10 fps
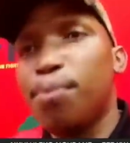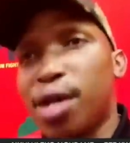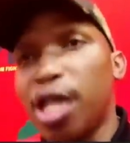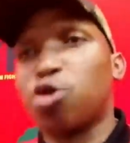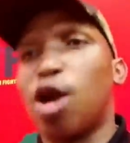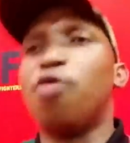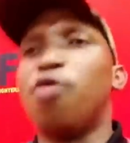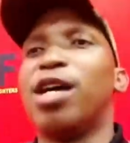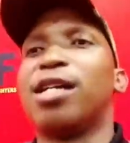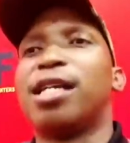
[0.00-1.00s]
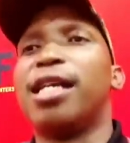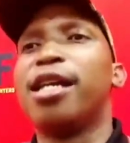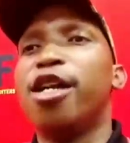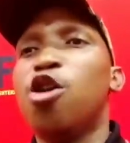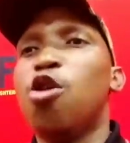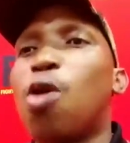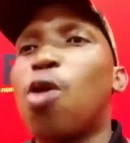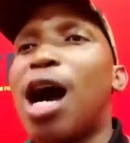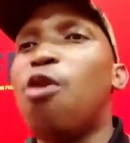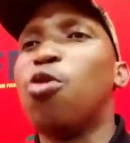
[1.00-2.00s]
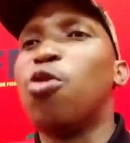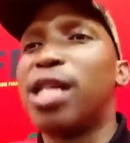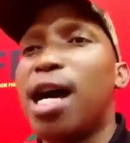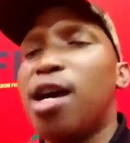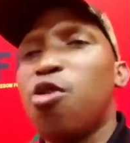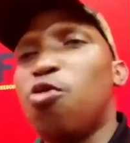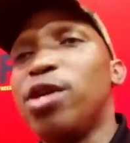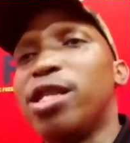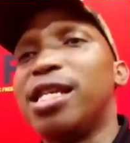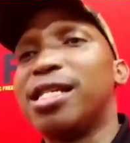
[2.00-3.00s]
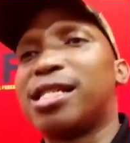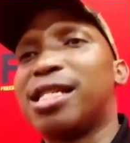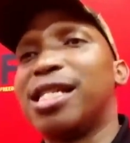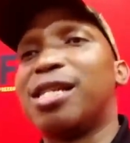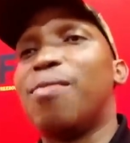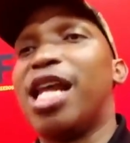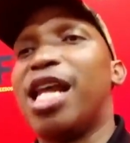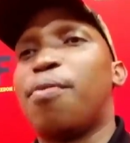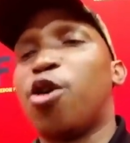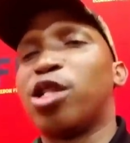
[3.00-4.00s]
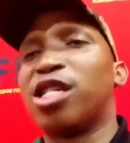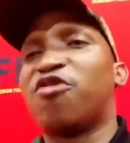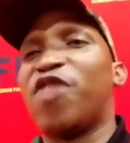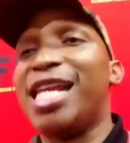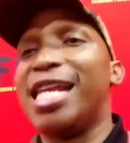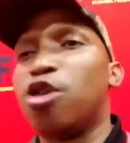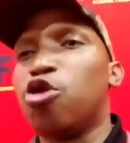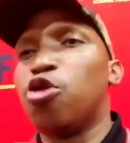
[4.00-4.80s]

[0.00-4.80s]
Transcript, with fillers: That's why we are saying Ukaunda with his city manager because he's failing.